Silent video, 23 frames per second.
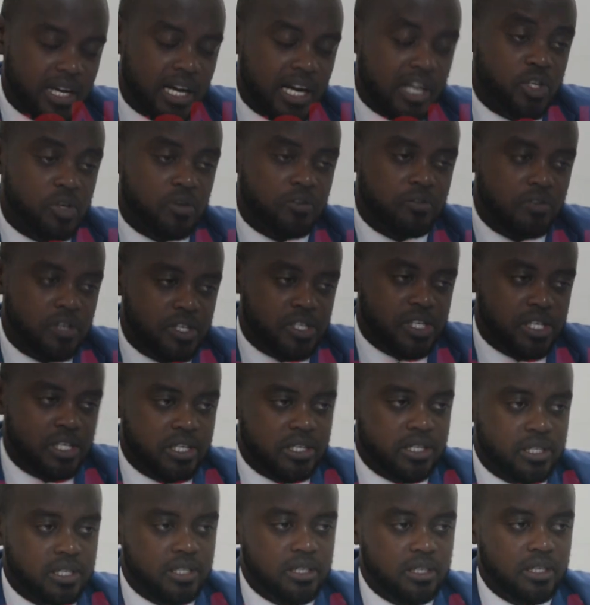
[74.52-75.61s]
casual
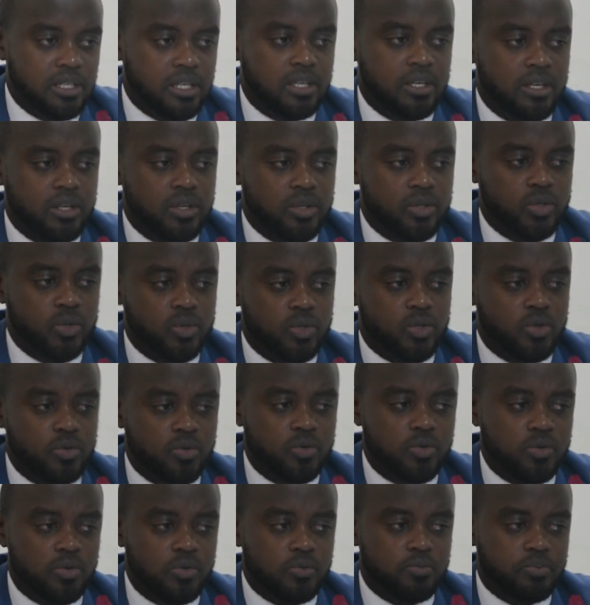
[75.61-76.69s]
visit to
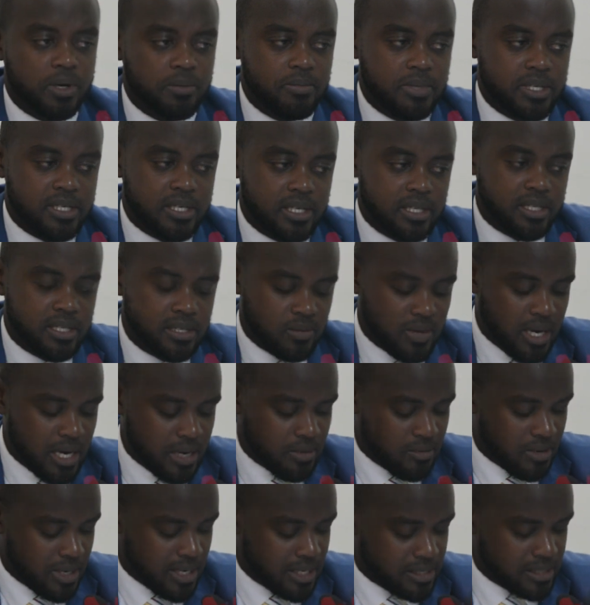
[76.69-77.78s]
2 premises.
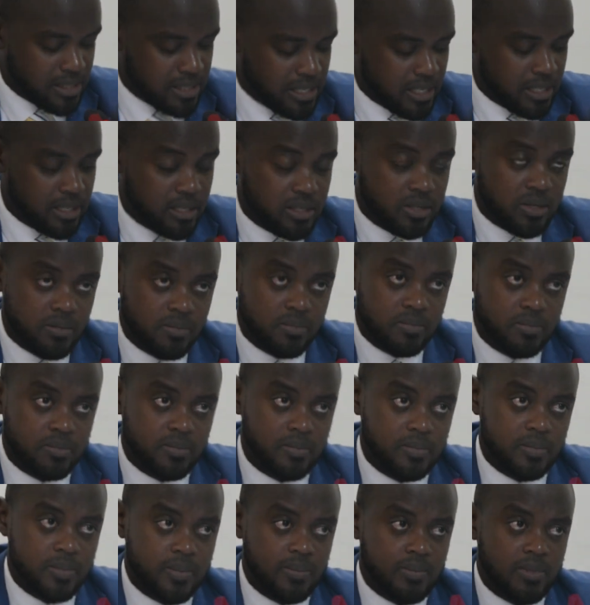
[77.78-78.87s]
One was Kingdom
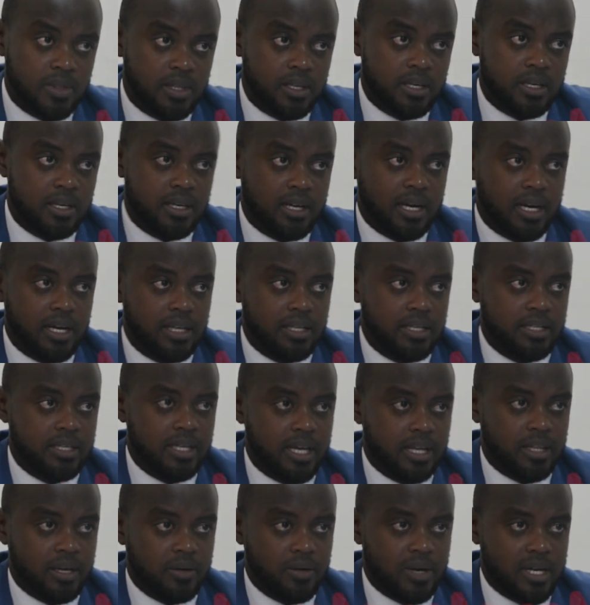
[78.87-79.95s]
and the
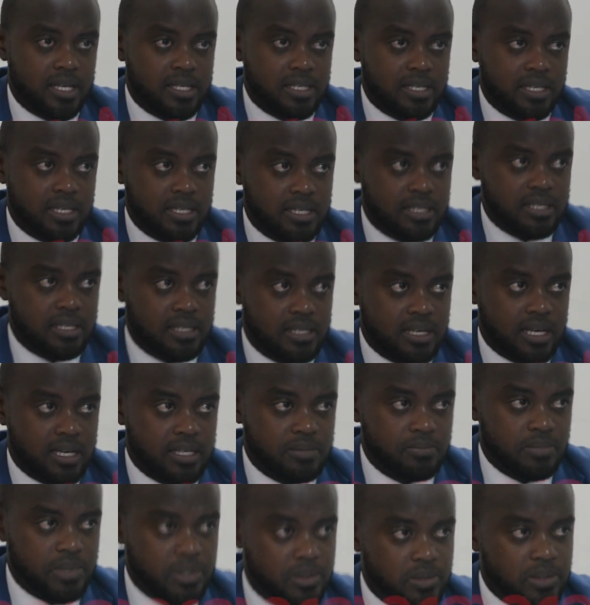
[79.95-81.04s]
other was King
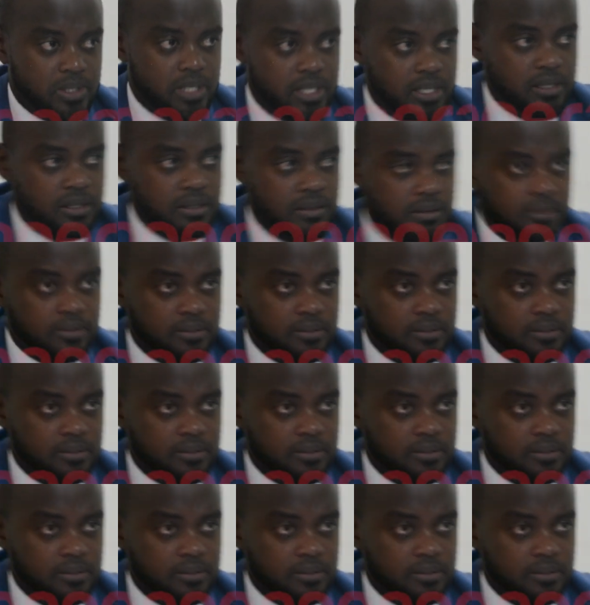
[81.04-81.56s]
Caesar's building.